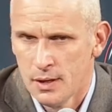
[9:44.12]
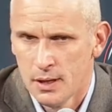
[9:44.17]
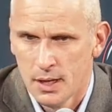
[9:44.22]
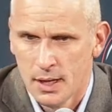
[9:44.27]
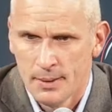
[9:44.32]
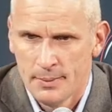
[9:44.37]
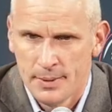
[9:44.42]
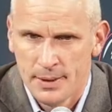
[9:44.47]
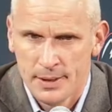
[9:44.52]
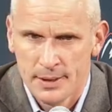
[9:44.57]
I
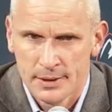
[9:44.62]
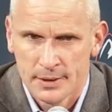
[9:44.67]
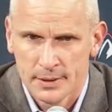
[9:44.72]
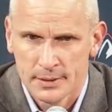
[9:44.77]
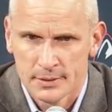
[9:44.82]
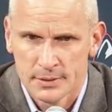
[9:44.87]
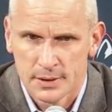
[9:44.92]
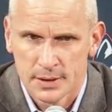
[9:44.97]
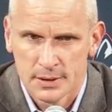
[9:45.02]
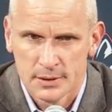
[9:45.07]
mean,
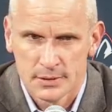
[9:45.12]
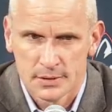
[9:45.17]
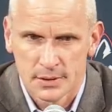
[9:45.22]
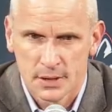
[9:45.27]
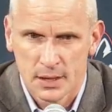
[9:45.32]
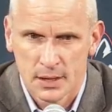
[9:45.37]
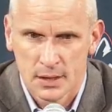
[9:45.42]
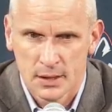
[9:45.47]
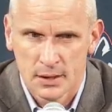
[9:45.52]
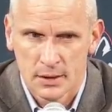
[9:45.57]
it's
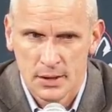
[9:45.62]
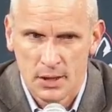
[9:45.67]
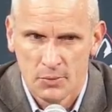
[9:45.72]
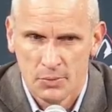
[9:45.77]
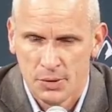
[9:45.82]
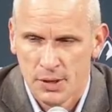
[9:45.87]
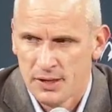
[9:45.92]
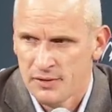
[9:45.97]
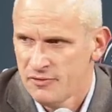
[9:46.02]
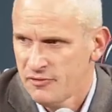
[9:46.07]
uh, you know
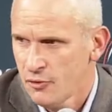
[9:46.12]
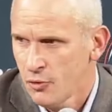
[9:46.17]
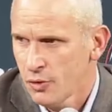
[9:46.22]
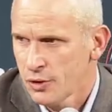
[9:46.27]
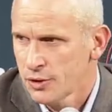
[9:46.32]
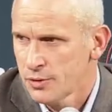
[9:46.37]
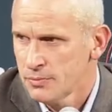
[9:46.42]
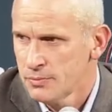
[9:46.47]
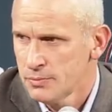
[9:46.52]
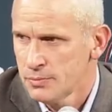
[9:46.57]
playing
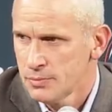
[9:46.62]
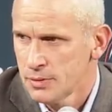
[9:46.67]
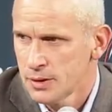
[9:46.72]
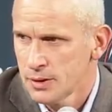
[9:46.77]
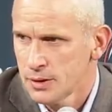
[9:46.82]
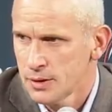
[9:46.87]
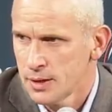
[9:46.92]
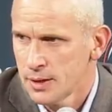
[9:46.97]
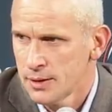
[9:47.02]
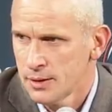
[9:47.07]
Fordham
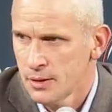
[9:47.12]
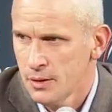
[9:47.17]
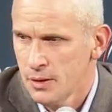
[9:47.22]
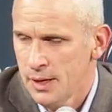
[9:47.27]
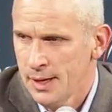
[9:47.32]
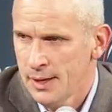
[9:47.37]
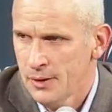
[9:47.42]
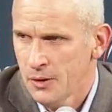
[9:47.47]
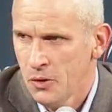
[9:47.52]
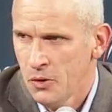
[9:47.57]
at, at,
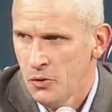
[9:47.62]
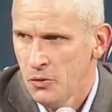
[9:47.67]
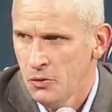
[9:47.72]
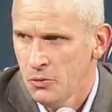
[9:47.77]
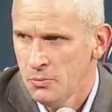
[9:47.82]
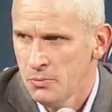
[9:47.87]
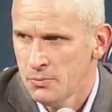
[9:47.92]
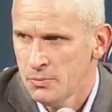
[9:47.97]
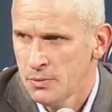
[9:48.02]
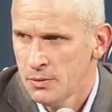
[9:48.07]
at
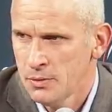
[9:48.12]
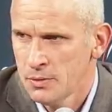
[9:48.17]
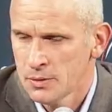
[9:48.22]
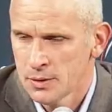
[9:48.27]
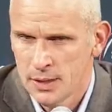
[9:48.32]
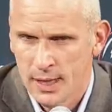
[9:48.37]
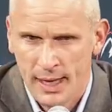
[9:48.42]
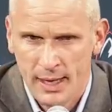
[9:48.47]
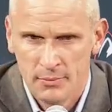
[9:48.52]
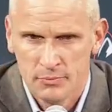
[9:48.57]
home,
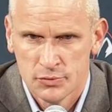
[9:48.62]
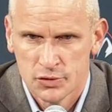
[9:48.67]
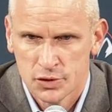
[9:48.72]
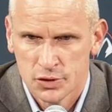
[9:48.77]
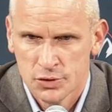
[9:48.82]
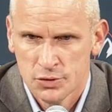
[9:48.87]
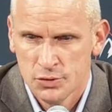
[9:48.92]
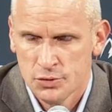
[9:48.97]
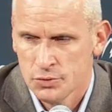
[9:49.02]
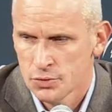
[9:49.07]
game
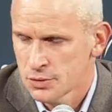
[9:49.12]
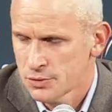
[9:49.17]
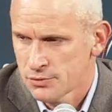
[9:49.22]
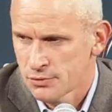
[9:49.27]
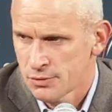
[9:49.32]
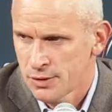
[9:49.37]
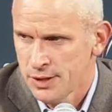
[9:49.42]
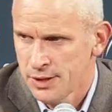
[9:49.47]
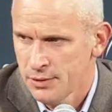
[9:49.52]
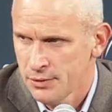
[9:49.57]
two or
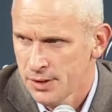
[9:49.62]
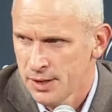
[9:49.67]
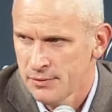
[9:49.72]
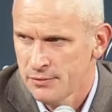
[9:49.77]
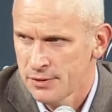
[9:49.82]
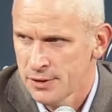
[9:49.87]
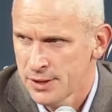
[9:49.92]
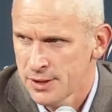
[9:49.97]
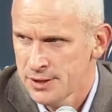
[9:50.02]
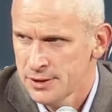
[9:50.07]
three or whatever
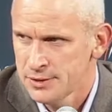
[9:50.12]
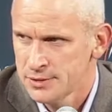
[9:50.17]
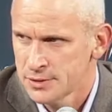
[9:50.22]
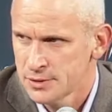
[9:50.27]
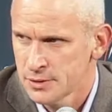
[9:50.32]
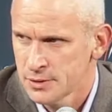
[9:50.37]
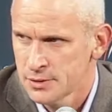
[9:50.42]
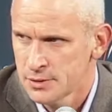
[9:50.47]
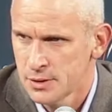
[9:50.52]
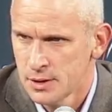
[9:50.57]
it is.
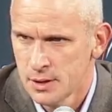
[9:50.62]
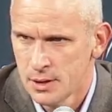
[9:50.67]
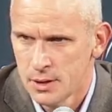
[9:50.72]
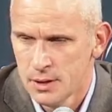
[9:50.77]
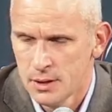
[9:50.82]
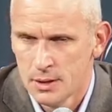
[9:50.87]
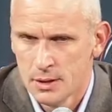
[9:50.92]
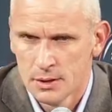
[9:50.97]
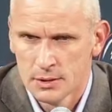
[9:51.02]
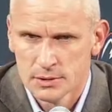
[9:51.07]
Uh,
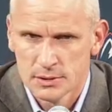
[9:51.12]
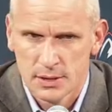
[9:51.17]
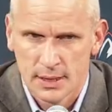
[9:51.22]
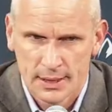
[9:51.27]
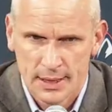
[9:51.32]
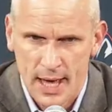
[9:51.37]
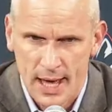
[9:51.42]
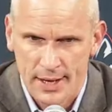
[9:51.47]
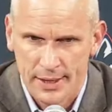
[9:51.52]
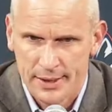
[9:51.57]
it's like
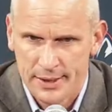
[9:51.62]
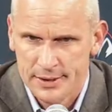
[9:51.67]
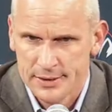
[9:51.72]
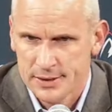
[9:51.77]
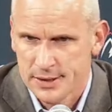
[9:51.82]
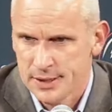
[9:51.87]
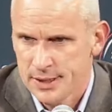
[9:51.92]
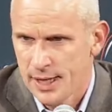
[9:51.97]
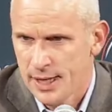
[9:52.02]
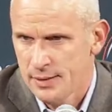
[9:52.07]
not an
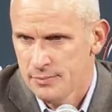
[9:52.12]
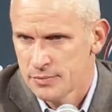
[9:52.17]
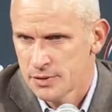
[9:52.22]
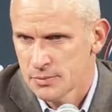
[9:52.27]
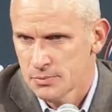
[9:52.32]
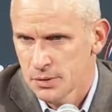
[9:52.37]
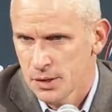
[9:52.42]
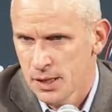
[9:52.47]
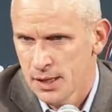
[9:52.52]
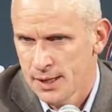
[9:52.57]
easy game to
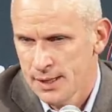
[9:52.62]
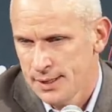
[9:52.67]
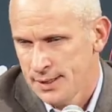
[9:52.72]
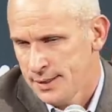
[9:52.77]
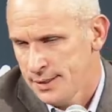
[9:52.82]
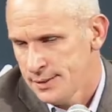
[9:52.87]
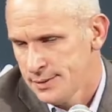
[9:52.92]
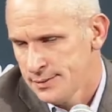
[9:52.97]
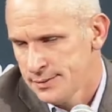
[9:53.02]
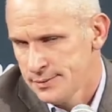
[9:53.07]
play,
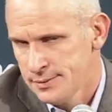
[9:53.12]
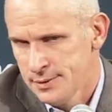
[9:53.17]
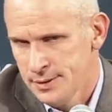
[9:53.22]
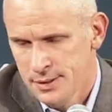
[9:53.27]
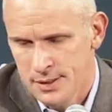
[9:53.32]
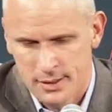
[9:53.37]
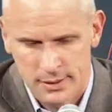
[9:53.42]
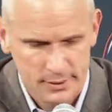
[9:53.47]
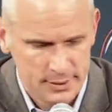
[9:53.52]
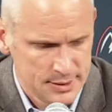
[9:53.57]
and you
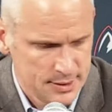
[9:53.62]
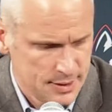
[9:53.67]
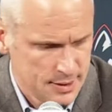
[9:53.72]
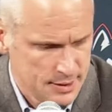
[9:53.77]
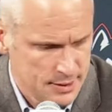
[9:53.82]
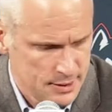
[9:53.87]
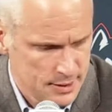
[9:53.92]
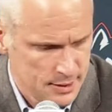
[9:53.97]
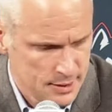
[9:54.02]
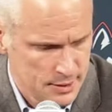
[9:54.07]
know I
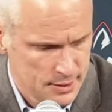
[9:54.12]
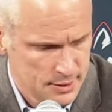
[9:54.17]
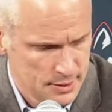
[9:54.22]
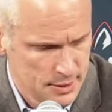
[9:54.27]
think uh,